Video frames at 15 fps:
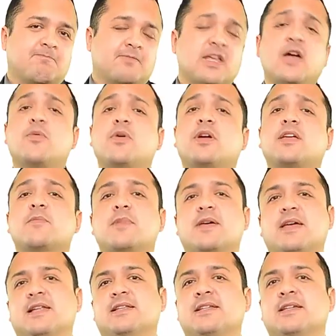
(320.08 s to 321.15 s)
I
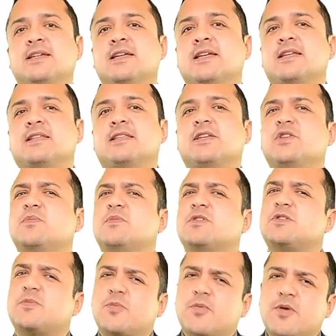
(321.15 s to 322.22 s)
recommend that you
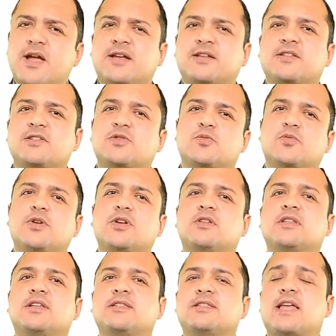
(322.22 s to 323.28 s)
must practice real
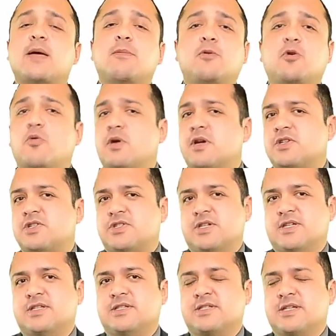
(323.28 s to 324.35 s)
exam
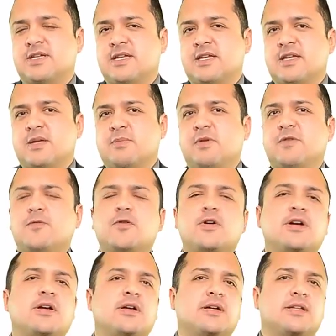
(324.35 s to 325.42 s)
questions
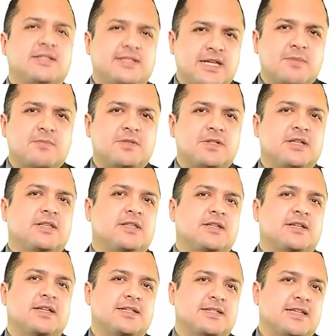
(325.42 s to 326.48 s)
before attempting the
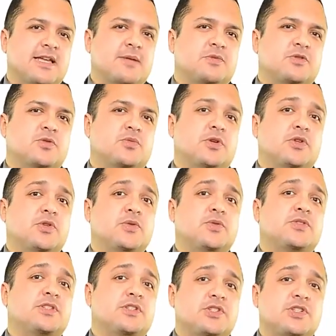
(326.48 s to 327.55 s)
exam to reduce
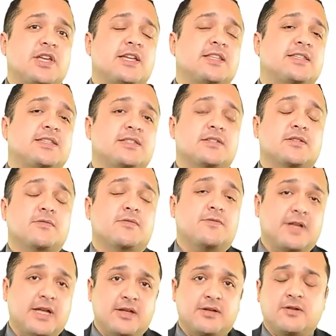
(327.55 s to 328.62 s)
the chances of
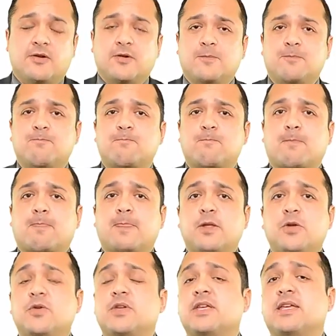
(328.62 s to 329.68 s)
failure.
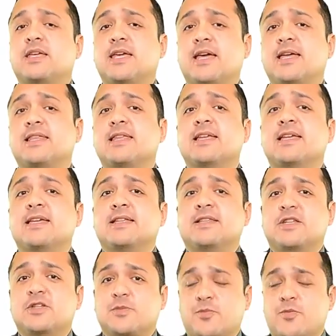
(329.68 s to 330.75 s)
You can get
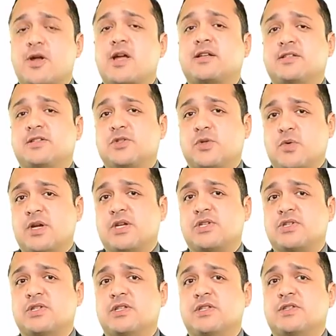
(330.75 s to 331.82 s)
these practice
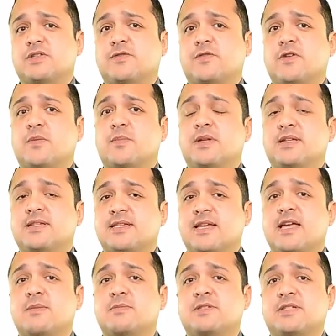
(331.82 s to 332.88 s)
questions from
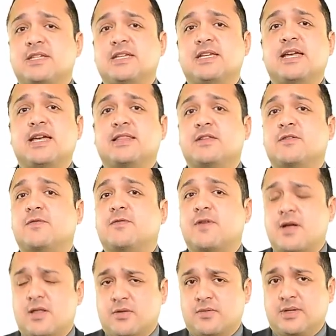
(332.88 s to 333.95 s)
Examskey at the
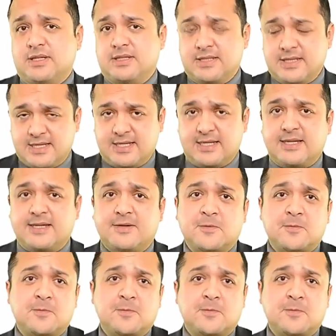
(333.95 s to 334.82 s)
following link.